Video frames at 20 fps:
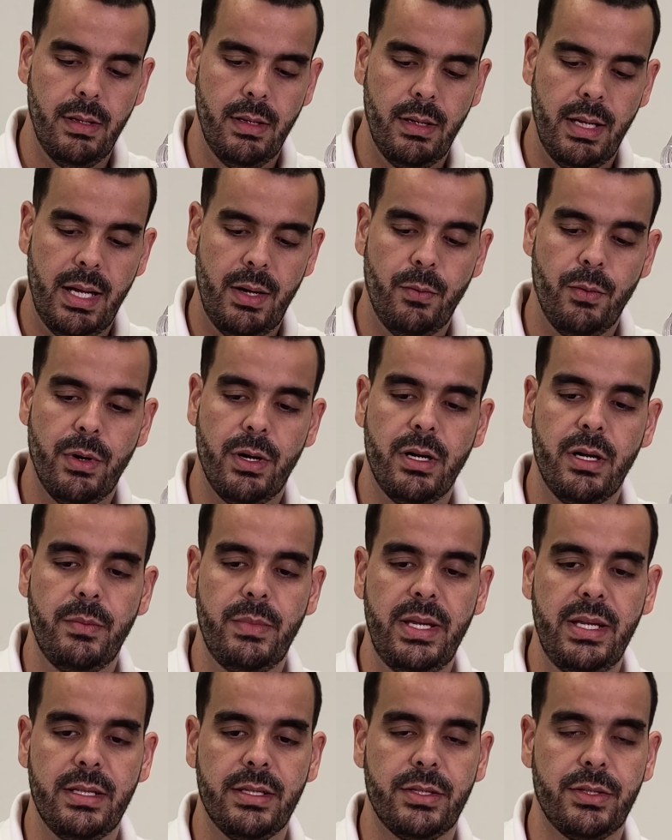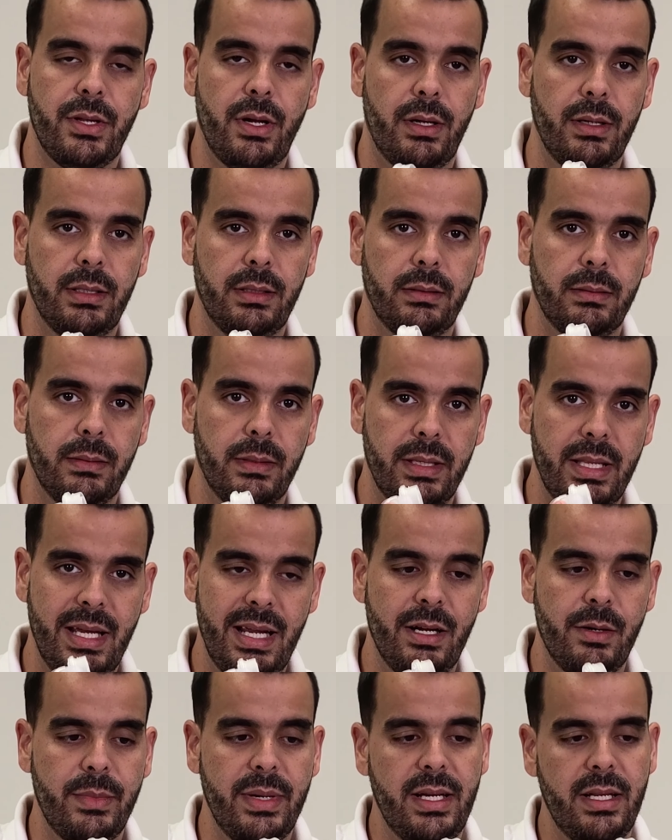and we're going to be installing the
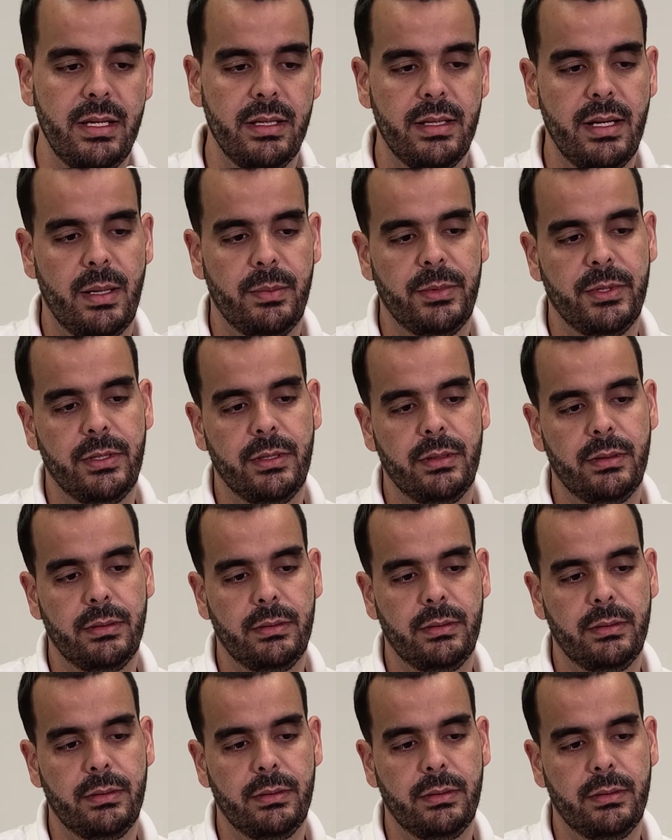AirMini adapter.